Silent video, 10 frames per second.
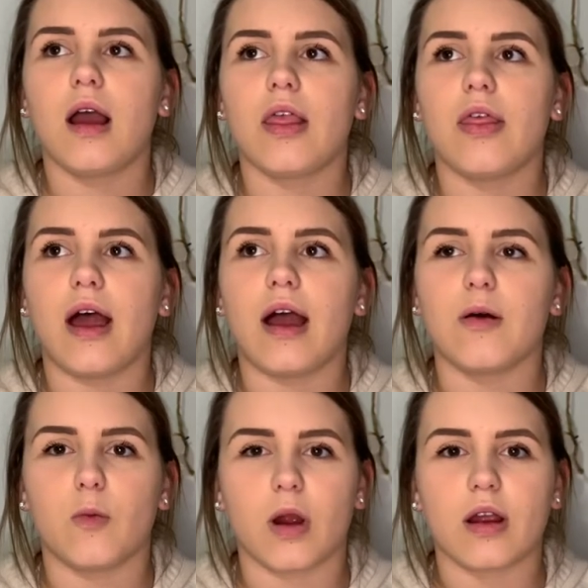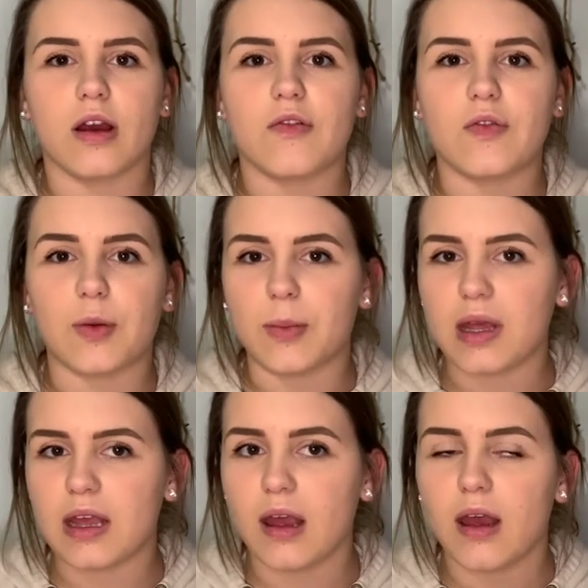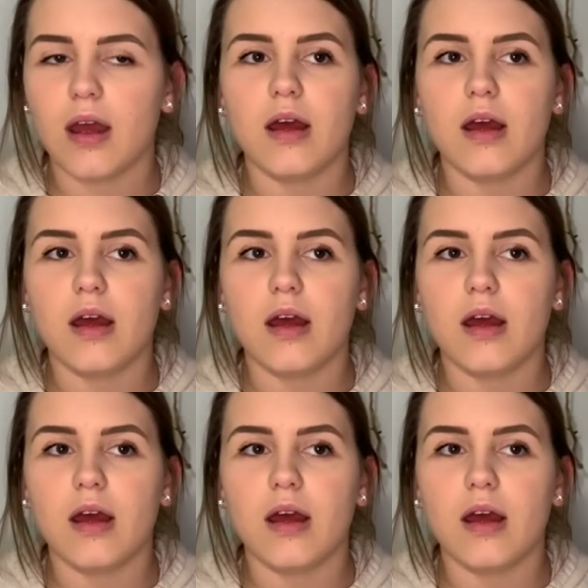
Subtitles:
that weren't good for me,